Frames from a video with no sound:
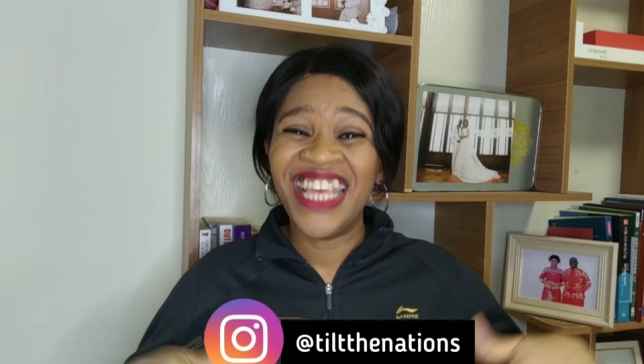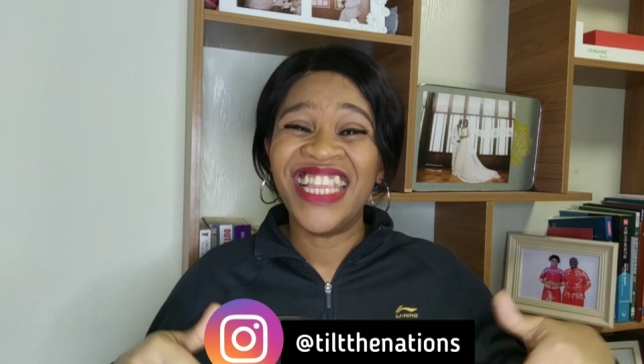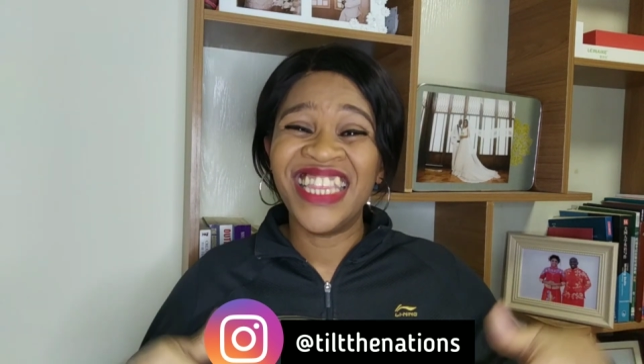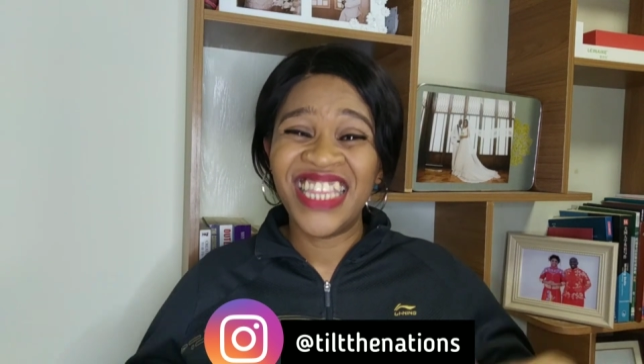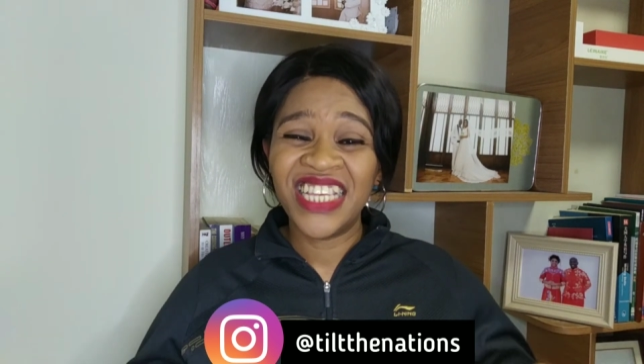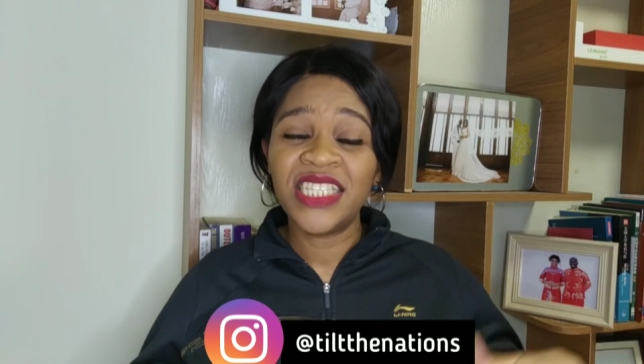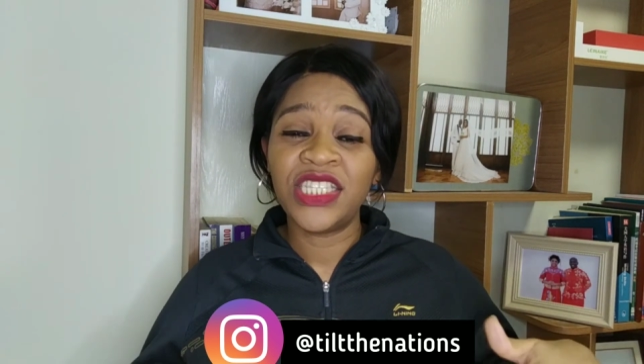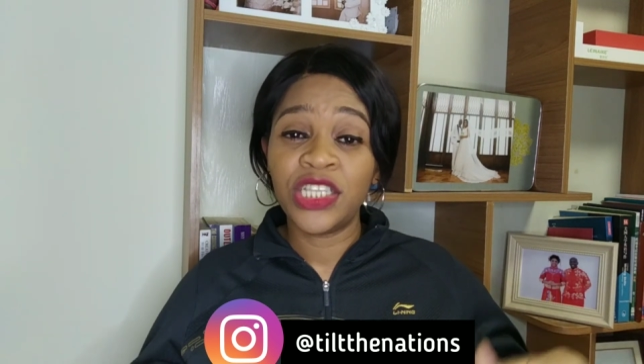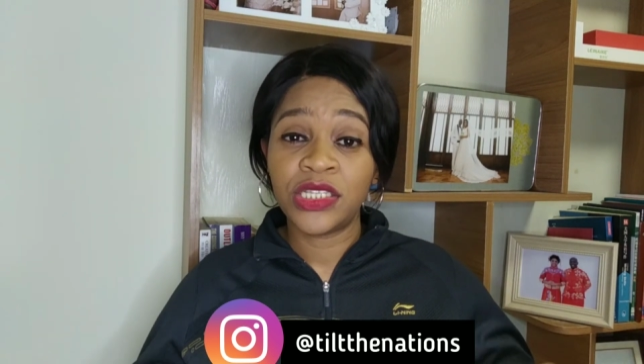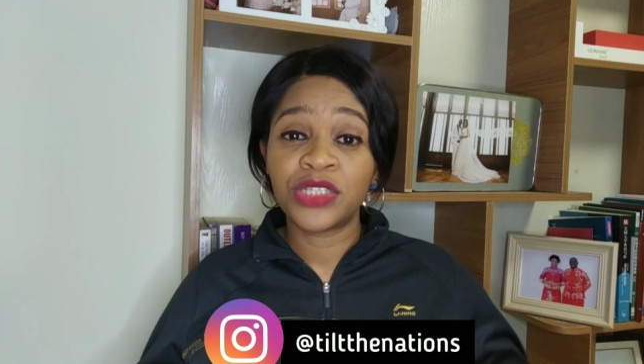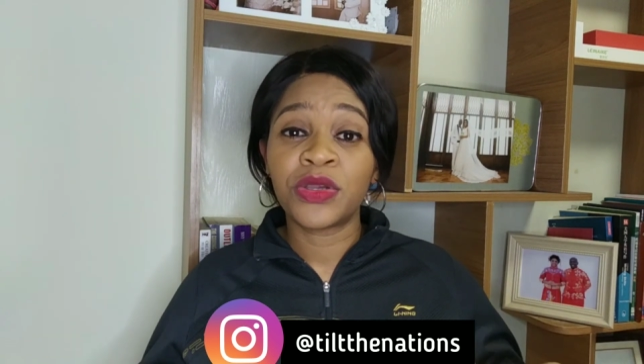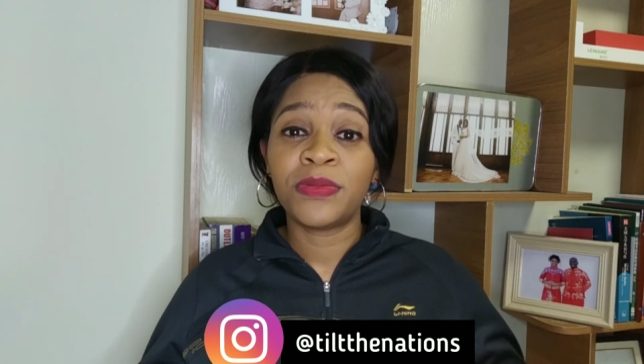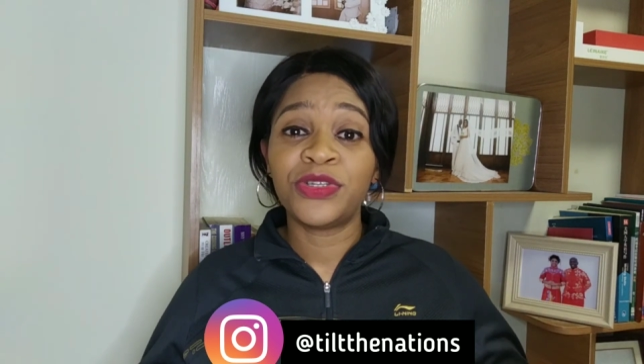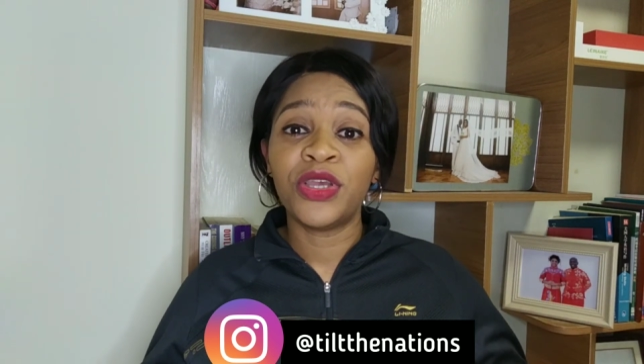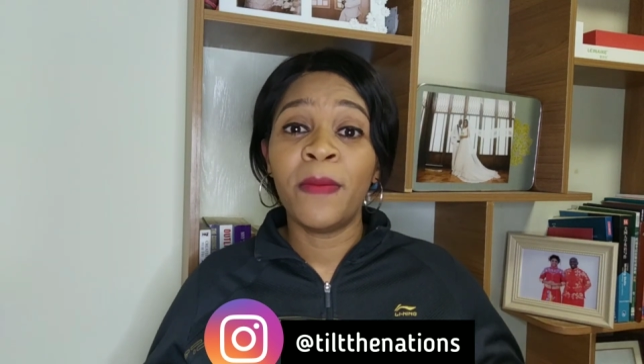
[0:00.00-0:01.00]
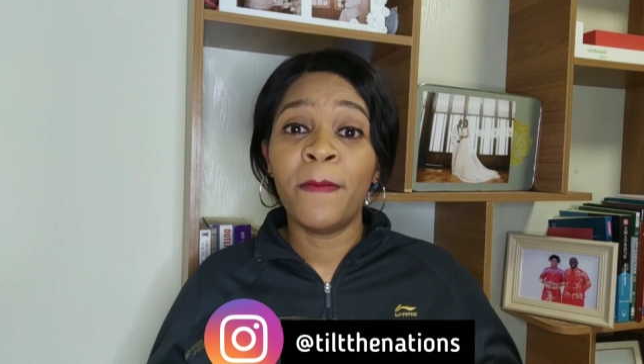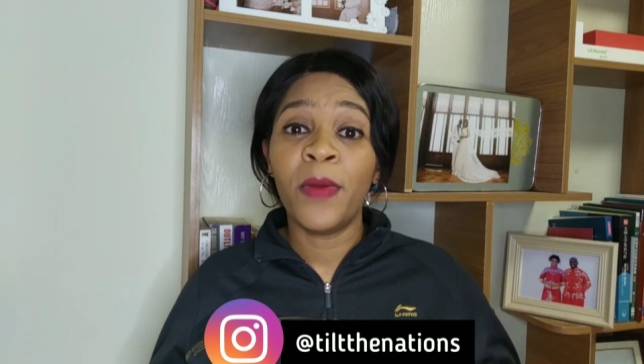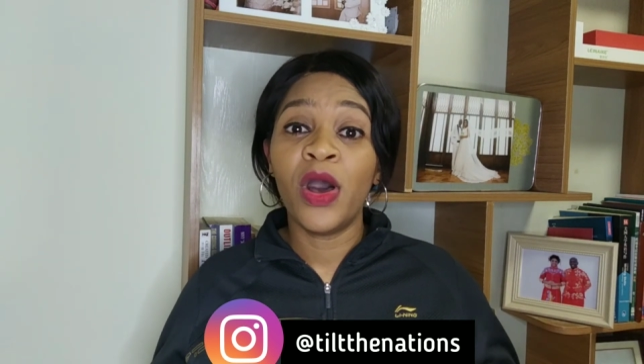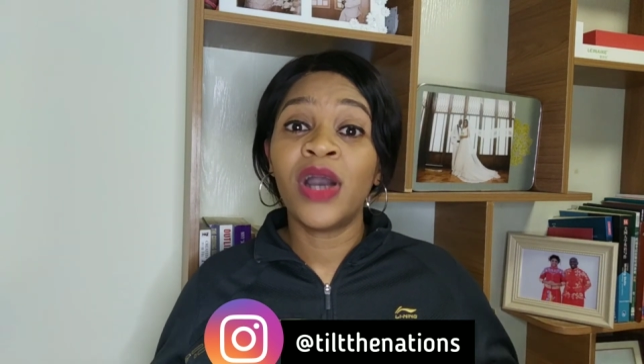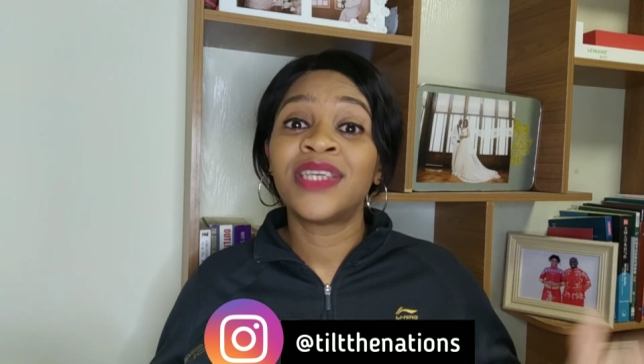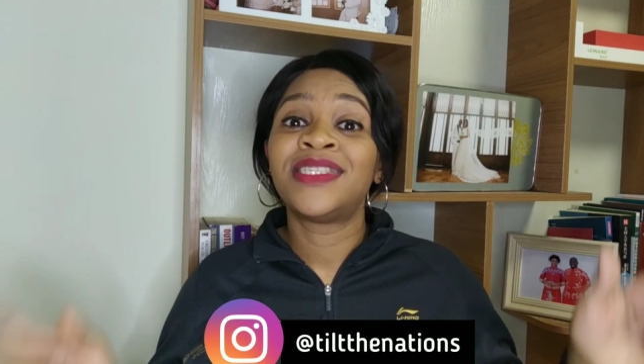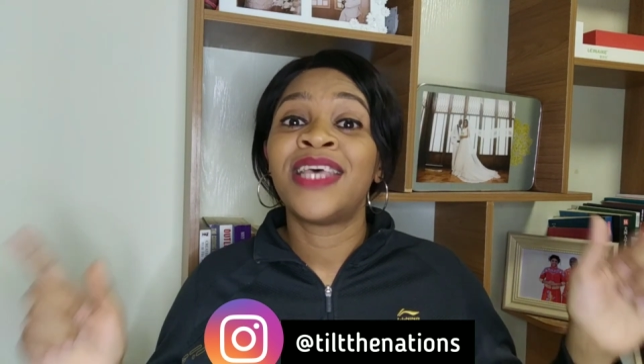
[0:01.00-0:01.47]
in this description
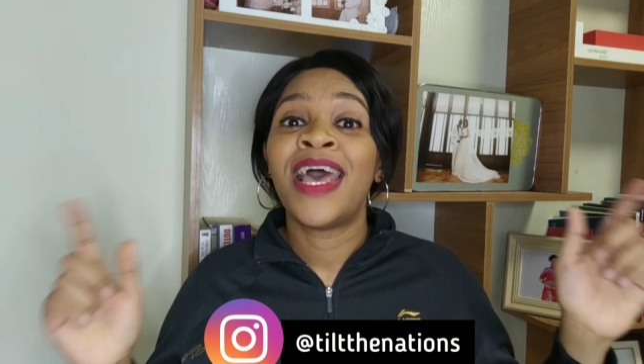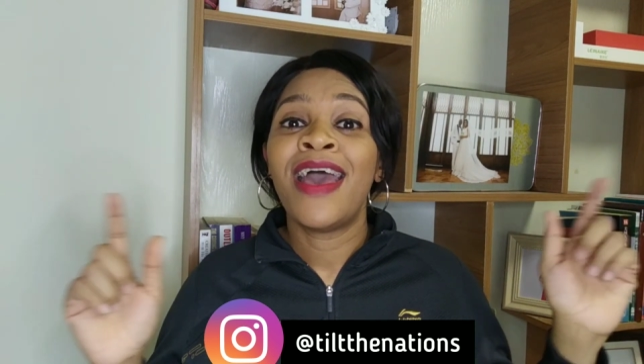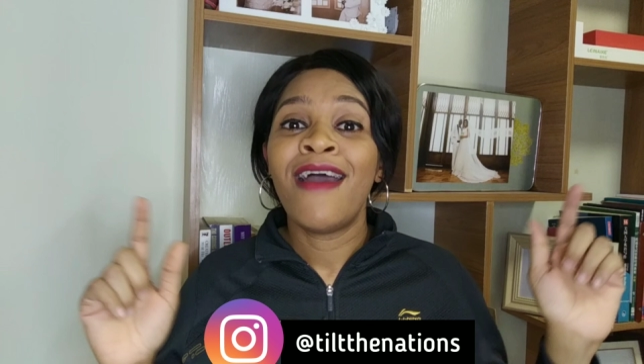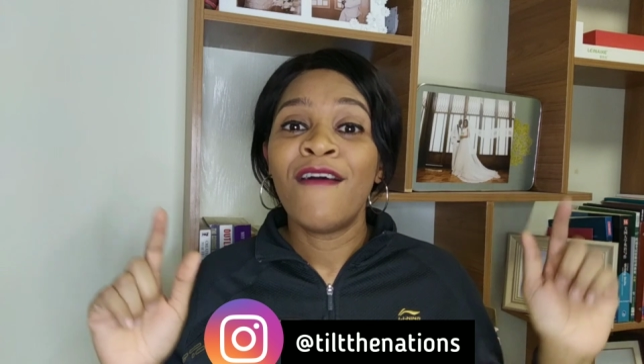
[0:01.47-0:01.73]
box.